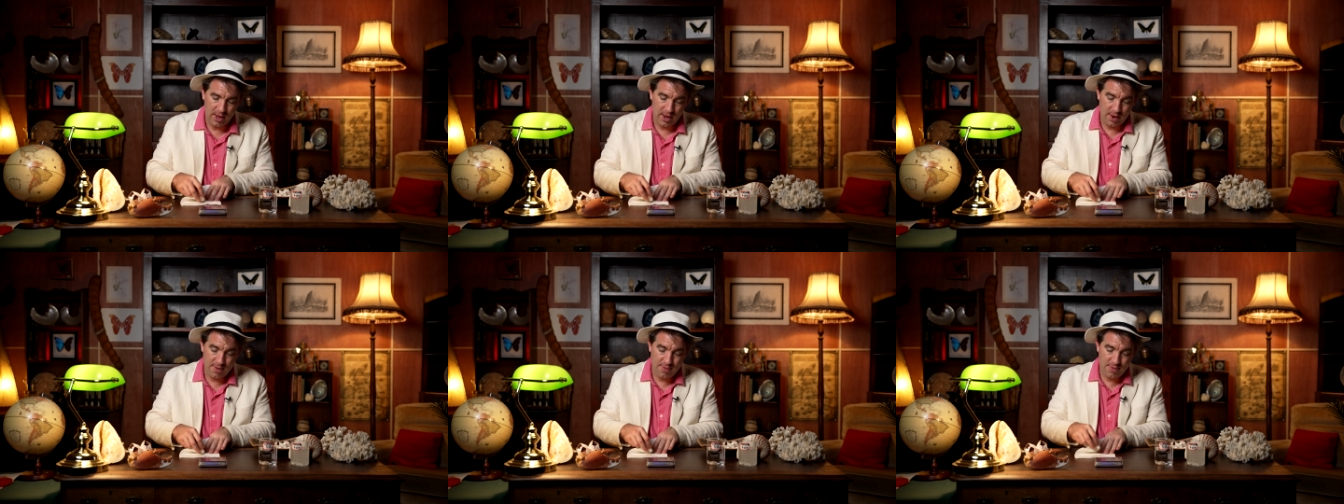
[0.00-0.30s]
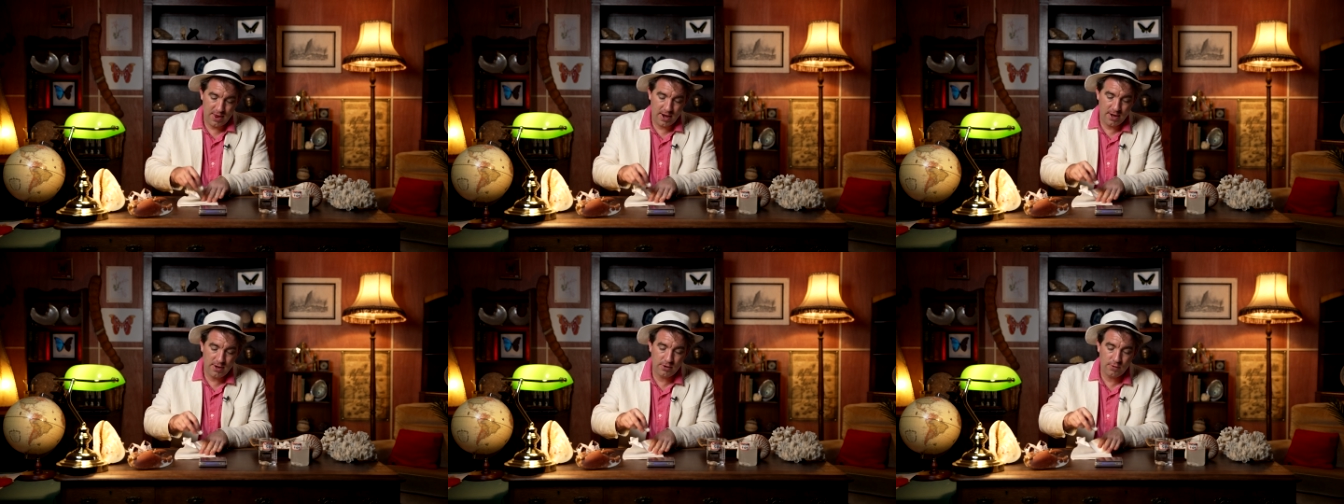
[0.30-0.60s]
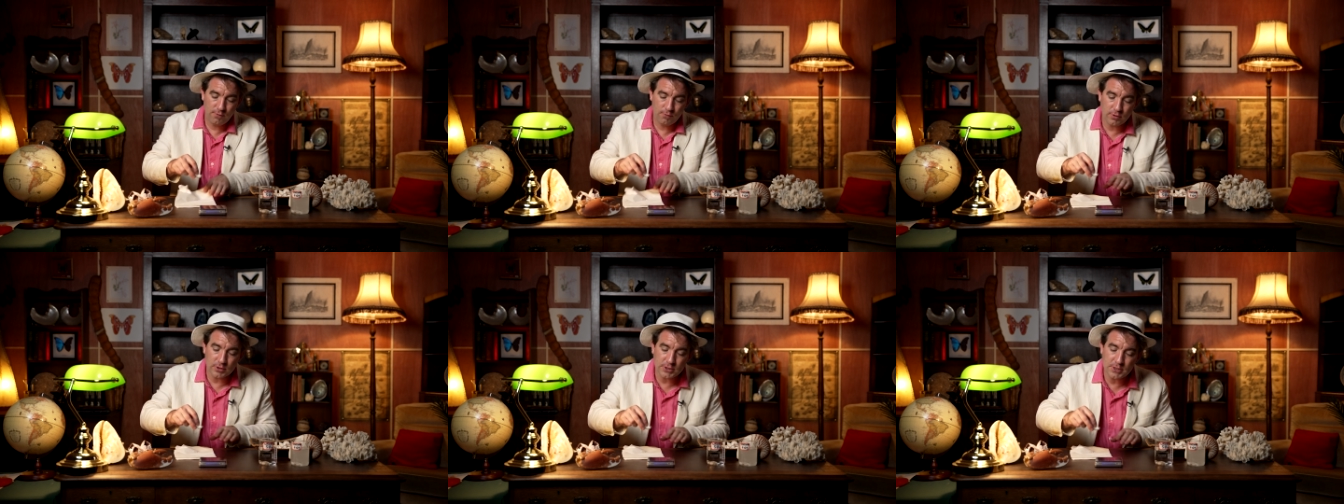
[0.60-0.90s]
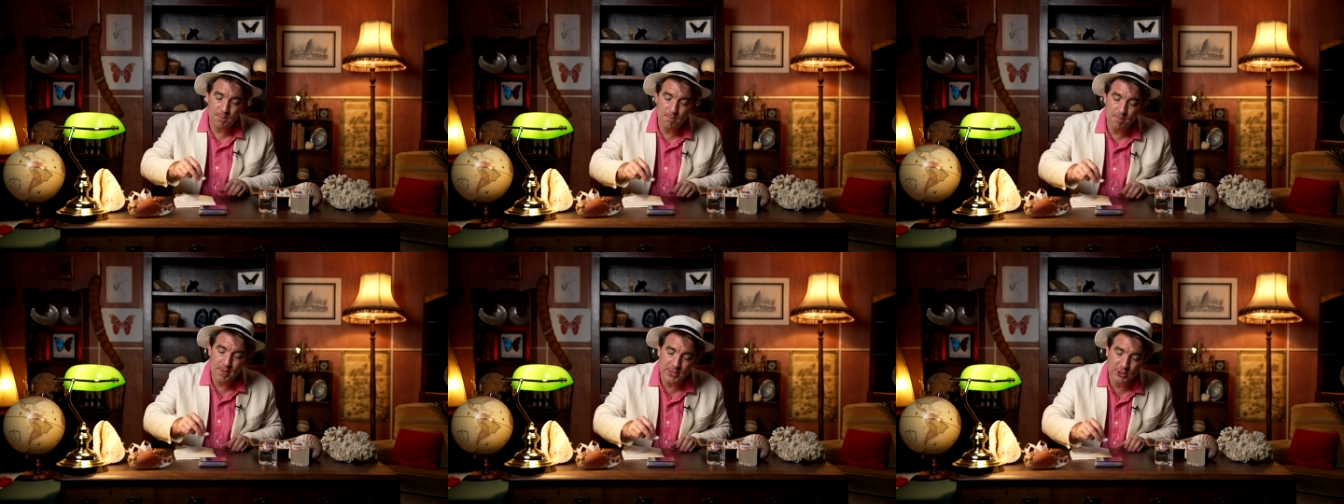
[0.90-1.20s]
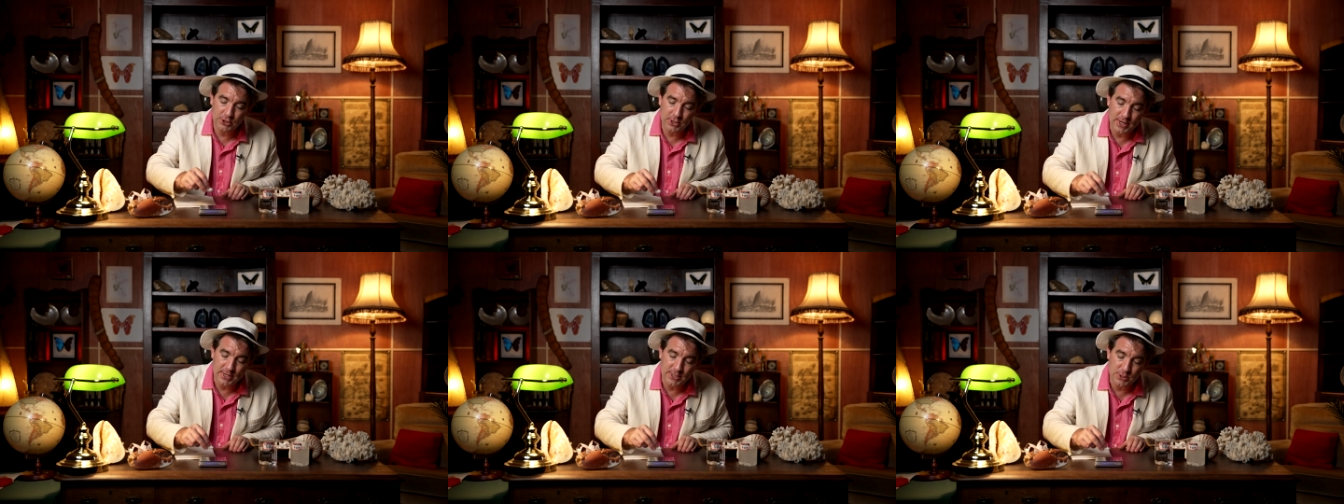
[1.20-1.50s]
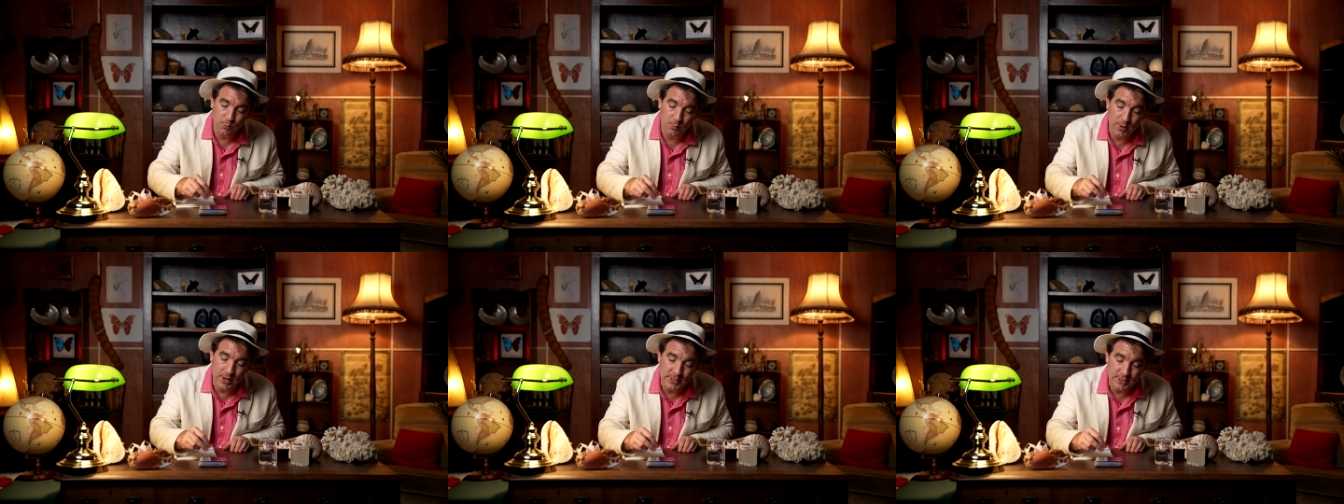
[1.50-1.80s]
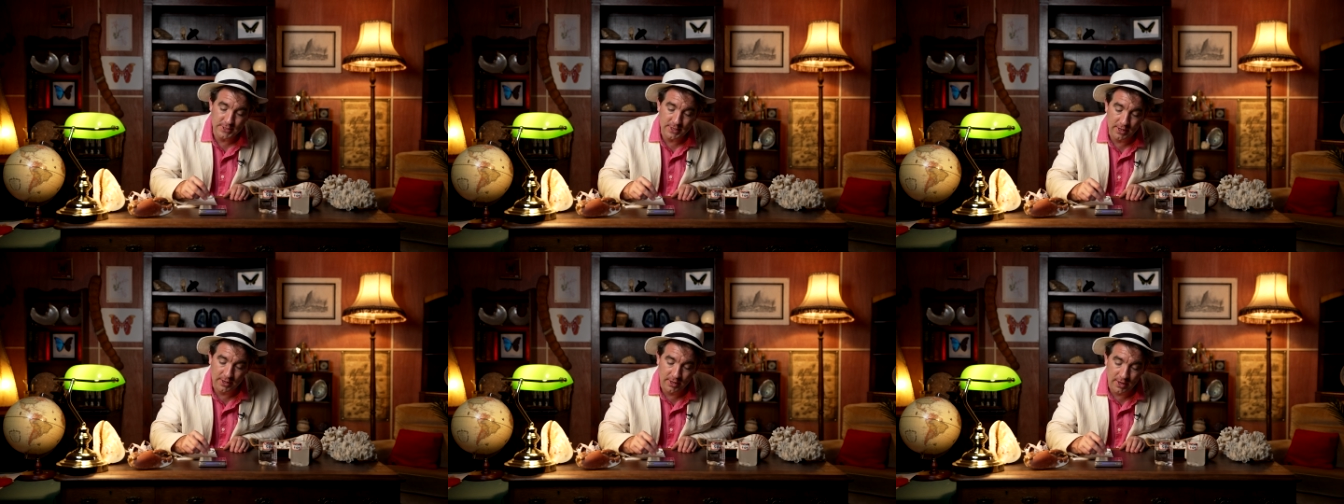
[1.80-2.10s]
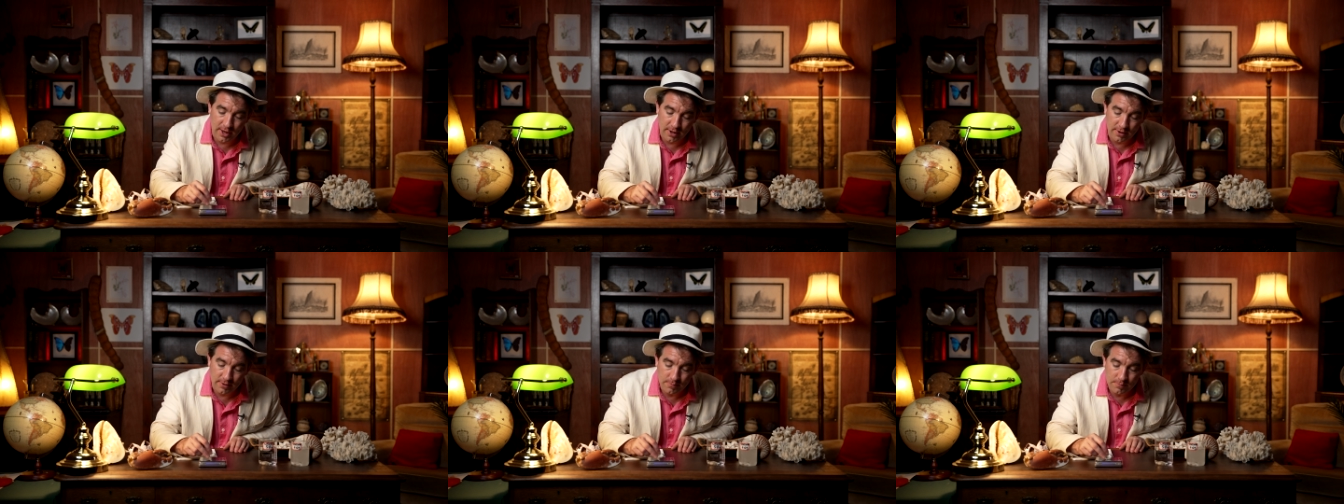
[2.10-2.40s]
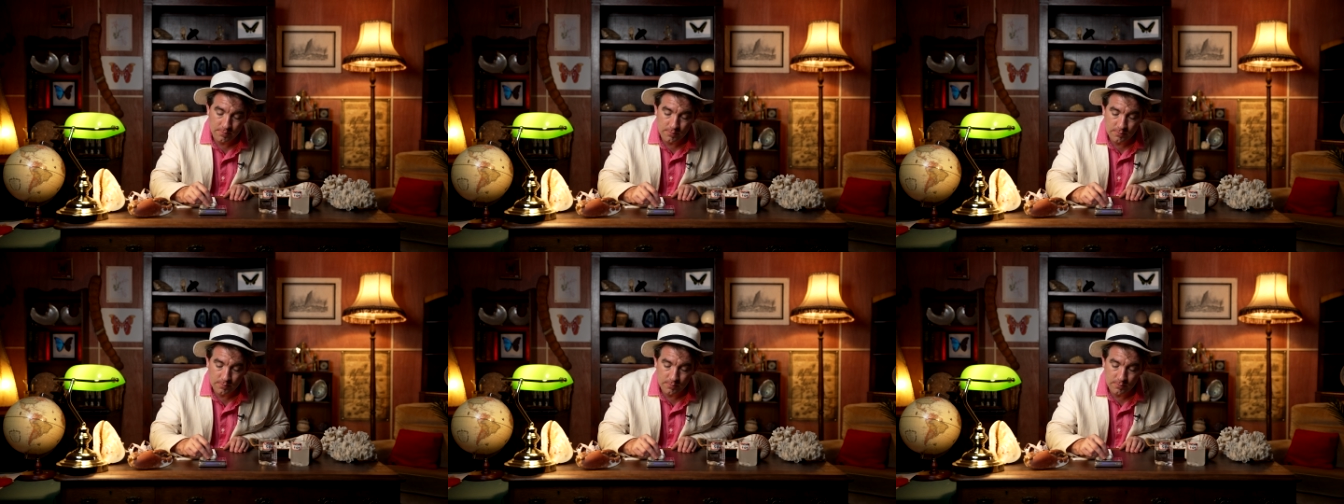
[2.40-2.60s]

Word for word: And then you've got to measure its weight again.